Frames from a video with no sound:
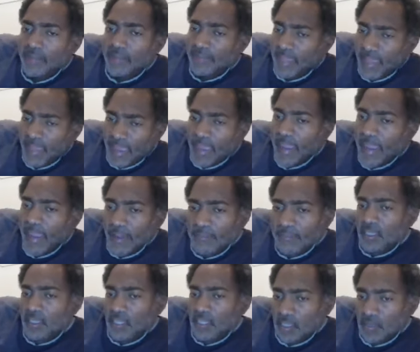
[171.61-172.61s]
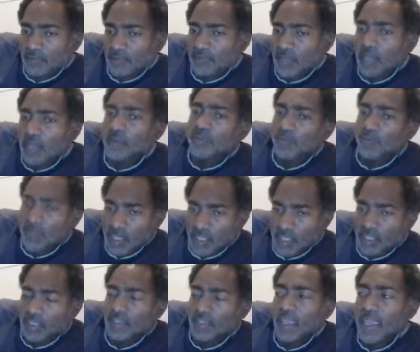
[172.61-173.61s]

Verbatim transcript: They have the gift of reading.